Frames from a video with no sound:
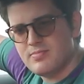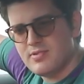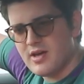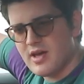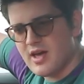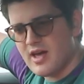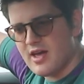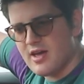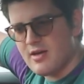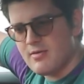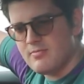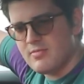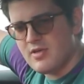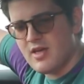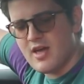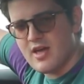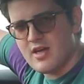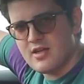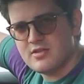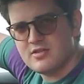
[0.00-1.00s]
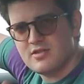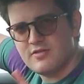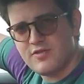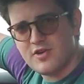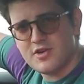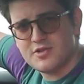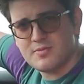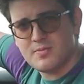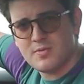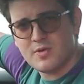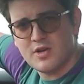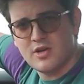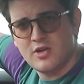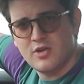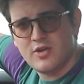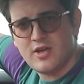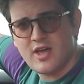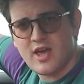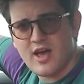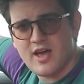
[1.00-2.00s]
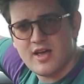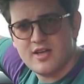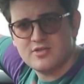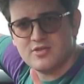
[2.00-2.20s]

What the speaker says: But yeah, the first one we're going to look at